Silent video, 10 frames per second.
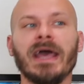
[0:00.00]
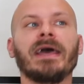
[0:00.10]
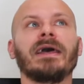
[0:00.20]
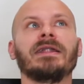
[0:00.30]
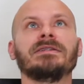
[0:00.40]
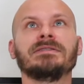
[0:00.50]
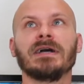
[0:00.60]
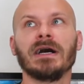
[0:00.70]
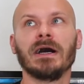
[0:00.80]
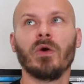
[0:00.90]
and
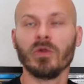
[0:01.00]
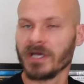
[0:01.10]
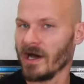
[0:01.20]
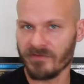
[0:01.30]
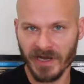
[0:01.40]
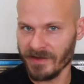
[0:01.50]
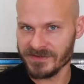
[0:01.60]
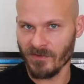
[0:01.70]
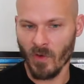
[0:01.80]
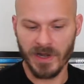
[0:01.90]
uh, Only God
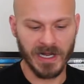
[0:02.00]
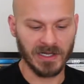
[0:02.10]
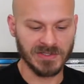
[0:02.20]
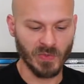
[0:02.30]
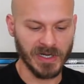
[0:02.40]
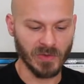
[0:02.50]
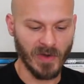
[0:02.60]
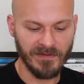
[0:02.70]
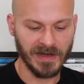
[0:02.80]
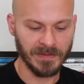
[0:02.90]
Forgives for Nicolas Winding
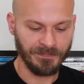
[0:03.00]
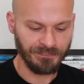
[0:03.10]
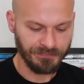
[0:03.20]
Refn.